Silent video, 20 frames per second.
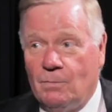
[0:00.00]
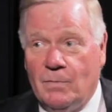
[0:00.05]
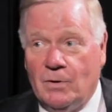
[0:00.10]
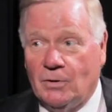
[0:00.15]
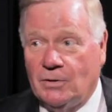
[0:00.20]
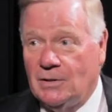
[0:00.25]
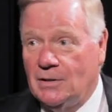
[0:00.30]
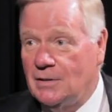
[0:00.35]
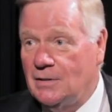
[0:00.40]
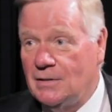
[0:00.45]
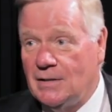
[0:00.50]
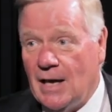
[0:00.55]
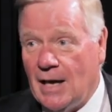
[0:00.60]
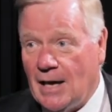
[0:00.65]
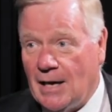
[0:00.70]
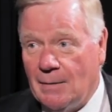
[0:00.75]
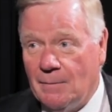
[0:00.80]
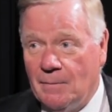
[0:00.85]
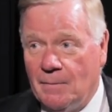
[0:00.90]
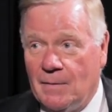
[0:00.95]
built this
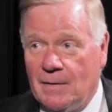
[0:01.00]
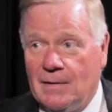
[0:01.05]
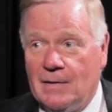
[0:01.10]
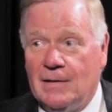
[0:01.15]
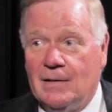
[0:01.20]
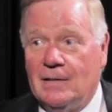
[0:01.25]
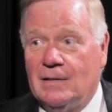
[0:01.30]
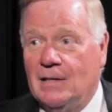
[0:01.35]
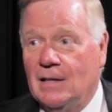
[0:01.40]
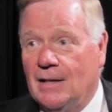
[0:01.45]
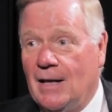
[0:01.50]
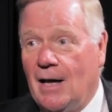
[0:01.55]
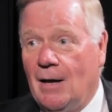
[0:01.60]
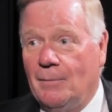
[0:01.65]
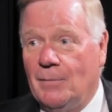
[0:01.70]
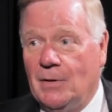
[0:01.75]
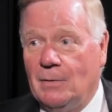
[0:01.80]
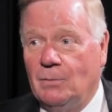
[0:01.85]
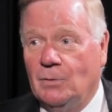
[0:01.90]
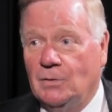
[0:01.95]
game that allowed
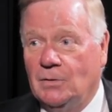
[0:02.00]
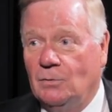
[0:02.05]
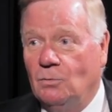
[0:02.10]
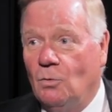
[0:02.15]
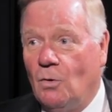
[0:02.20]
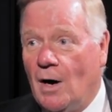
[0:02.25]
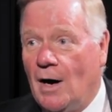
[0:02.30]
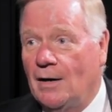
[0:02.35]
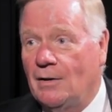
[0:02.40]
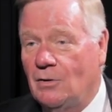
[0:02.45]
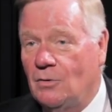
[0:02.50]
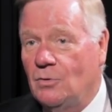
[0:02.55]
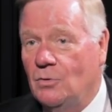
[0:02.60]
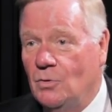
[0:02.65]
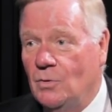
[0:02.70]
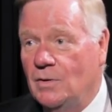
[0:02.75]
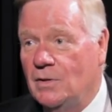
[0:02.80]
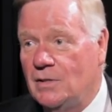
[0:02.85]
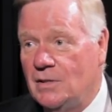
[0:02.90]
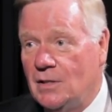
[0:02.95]
people to walk
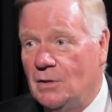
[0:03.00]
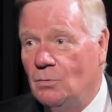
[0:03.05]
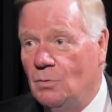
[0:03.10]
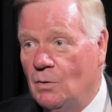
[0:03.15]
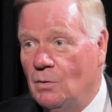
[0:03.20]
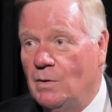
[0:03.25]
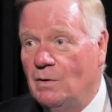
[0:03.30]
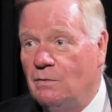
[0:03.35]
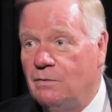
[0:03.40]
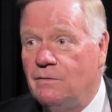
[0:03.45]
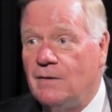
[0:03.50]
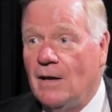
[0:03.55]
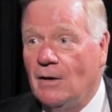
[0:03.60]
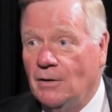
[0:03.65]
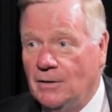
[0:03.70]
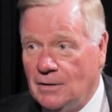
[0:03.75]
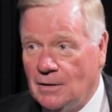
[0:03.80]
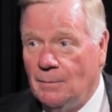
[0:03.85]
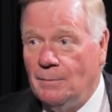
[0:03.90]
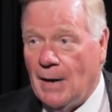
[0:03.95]
through and see where we
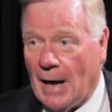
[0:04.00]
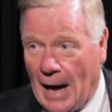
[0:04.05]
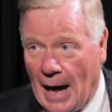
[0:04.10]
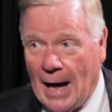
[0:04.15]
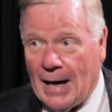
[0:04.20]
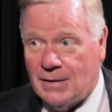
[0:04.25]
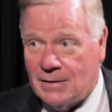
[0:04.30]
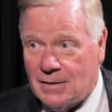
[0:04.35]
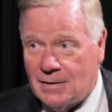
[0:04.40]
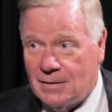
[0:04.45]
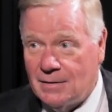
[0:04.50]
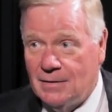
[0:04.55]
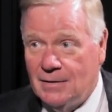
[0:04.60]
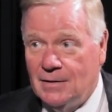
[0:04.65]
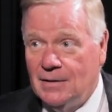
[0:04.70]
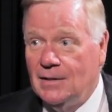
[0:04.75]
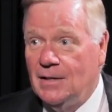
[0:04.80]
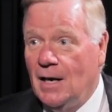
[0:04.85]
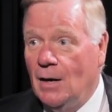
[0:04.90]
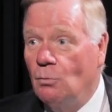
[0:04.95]
failed in the past
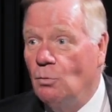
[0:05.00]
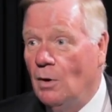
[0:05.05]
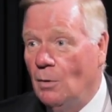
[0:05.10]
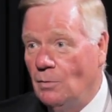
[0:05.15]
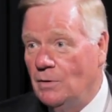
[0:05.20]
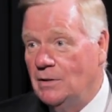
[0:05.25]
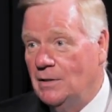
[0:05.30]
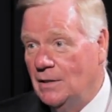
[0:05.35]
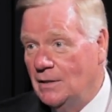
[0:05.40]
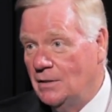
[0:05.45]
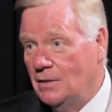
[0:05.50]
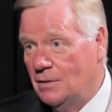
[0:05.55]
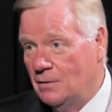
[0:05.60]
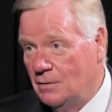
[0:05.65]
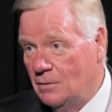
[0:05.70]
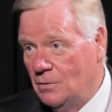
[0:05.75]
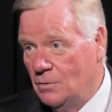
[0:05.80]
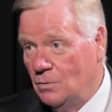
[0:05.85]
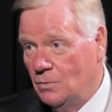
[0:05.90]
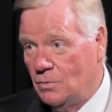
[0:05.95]
and what we did to
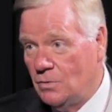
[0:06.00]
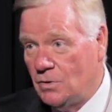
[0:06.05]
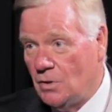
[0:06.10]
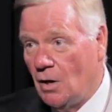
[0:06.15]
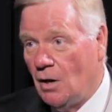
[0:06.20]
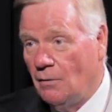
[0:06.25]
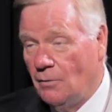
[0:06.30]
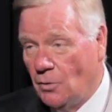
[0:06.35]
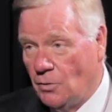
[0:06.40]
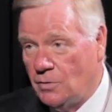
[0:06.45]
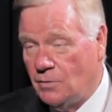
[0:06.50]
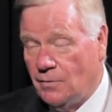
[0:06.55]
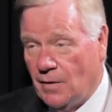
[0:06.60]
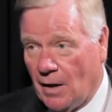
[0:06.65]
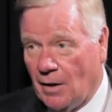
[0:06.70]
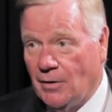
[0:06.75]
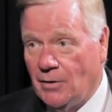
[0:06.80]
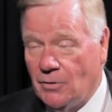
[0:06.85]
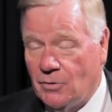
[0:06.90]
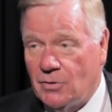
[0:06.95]
solve those
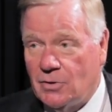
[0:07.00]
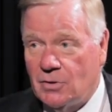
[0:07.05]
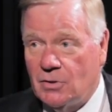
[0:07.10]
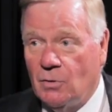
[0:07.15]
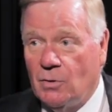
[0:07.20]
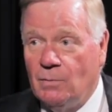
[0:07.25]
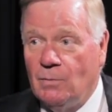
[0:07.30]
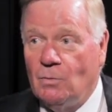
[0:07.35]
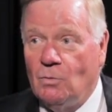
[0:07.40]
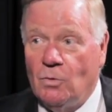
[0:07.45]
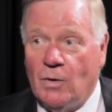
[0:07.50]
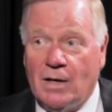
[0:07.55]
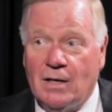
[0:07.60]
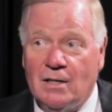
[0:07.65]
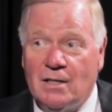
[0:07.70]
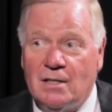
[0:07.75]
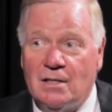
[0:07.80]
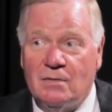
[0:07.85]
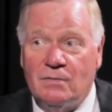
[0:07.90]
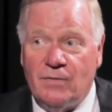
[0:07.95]
failures. So we created
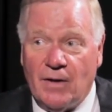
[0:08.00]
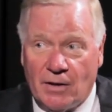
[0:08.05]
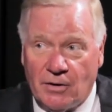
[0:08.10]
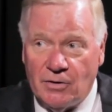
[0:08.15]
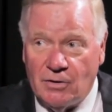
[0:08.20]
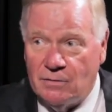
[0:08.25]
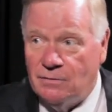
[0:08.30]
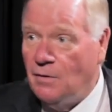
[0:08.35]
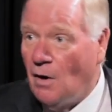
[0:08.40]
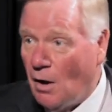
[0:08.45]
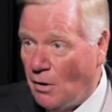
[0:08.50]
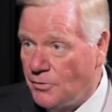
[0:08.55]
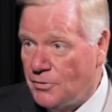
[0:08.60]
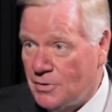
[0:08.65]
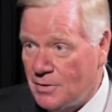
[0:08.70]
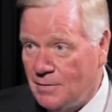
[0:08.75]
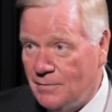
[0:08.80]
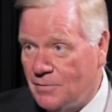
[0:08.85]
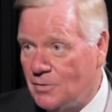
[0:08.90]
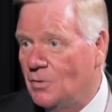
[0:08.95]
these failure
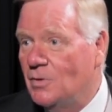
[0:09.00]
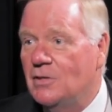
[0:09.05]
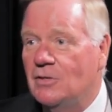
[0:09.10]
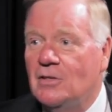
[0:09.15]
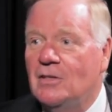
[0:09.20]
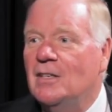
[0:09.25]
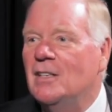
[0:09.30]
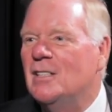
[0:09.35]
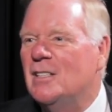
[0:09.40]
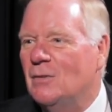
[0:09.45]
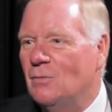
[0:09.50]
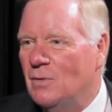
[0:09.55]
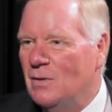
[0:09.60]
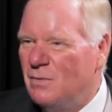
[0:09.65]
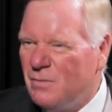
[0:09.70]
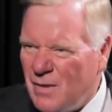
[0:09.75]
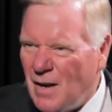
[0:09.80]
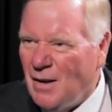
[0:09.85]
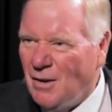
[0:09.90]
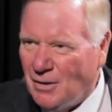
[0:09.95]
vaults. So these are things that we
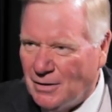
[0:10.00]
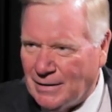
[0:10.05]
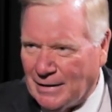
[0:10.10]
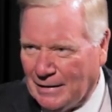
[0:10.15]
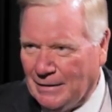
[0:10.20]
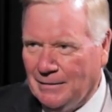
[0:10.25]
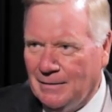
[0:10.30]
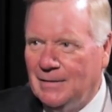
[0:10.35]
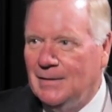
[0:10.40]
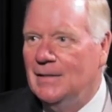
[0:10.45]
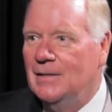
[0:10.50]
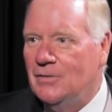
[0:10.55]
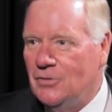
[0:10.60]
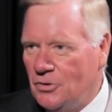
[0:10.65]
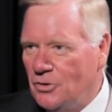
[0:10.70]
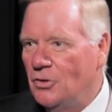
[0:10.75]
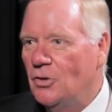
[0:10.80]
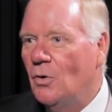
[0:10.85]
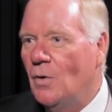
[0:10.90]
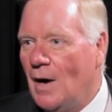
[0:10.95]
failed in that you
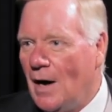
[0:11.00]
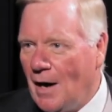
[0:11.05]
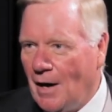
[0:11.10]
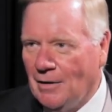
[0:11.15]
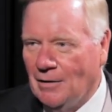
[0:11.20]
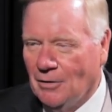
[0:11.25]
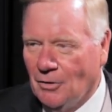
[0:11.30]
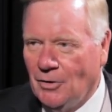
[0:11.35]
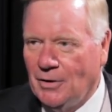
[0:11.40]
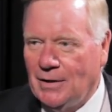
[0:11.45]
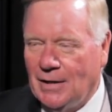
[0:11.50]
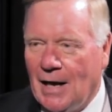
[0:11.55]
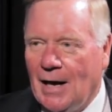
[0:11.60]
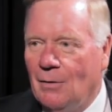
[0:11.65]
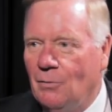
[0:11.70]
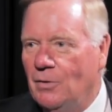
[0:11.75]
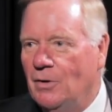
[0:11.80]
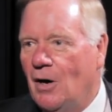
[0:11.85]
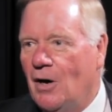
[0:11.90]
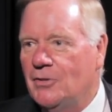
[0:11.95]
can go out and look
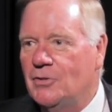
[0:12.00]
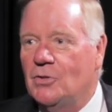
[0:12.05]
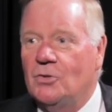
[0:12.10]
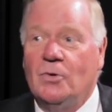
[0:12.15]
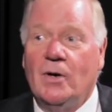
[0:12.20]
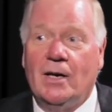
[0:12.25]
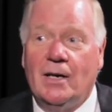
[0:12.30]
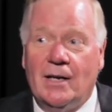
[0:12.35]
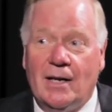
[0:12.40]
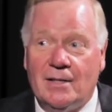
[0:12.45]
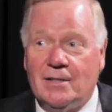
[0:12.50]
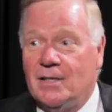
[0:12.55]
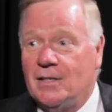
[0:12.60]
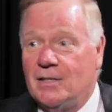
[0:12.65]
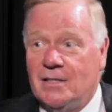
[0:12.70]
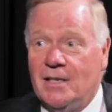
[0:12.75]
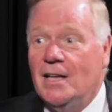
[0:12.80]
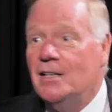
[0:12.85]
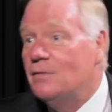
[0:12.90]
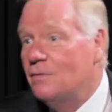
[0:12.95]
at. We also created a
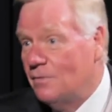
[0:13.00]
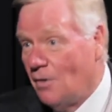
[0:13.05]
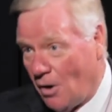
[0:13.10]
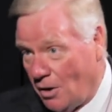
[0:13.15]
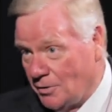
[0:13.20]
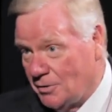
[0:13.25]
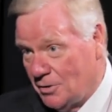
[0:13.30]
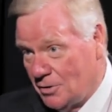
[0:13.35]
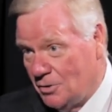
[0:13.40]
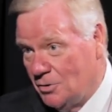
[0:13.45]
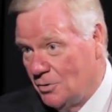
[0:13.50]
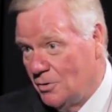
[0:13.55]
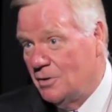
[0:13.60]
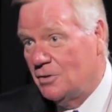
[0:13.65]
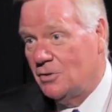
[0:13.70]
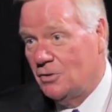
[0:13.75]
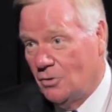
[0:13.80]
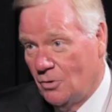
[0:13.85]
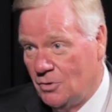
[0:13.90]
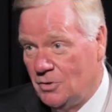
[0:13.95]
success vault too that
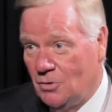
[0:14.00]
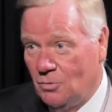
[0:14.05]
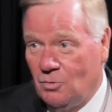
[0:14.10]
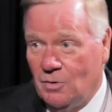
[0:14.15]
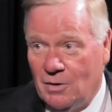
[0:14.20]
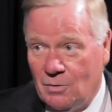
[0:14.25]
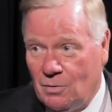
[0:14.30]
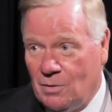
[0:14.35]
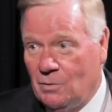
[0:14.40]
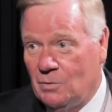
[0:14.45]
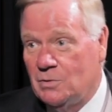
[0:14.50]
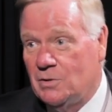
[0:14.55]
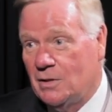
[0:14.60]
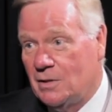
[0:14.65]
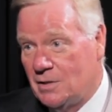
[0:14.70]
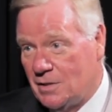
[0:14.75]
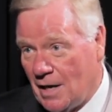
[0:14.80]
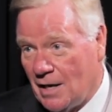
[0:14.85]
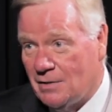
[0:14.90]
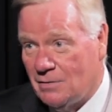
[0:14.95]
showed you where we were
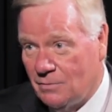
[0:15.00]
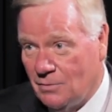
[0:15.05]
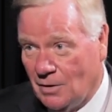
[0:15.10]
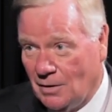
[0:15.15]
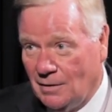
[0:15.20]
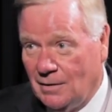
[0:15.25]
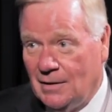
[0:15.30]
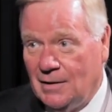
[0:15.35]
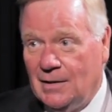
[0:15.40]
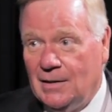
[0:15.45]
successful.